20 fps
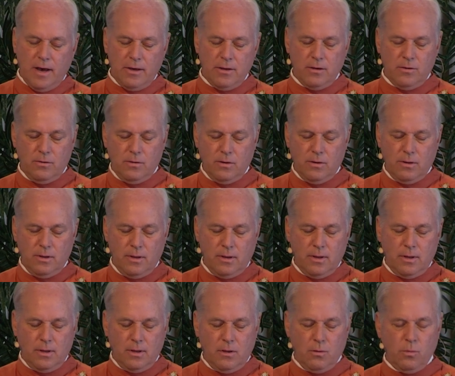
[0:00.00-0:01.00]
value
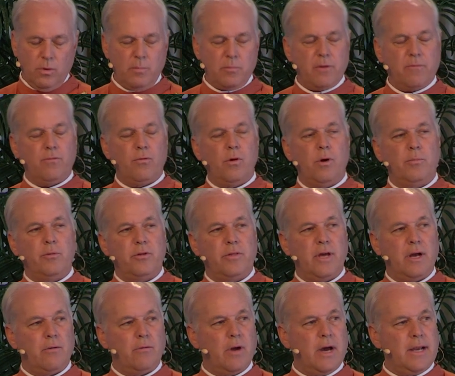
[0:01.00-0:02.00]
when performed
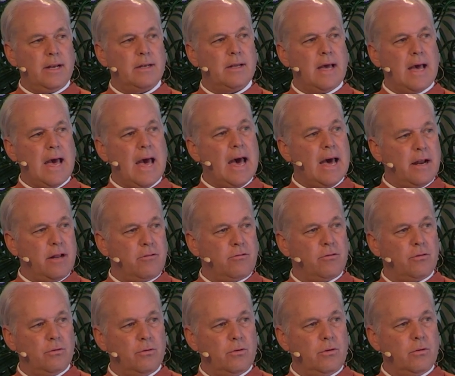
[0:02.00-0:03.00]
with that right
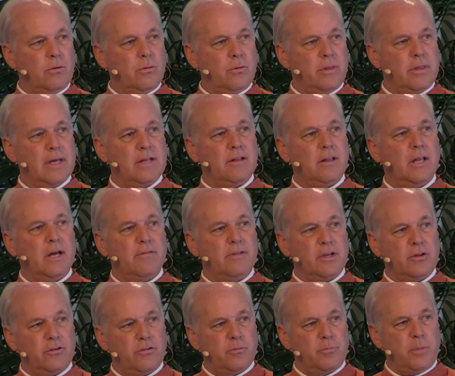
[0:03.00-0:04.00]
attitude, with that
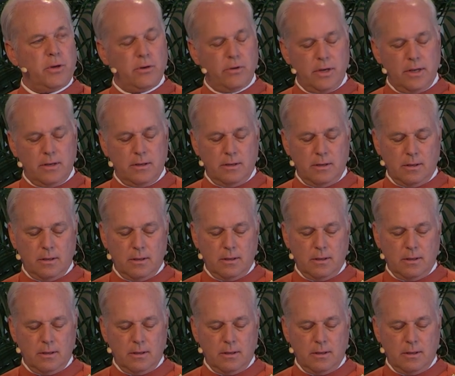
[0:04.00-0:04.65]
loving spirit.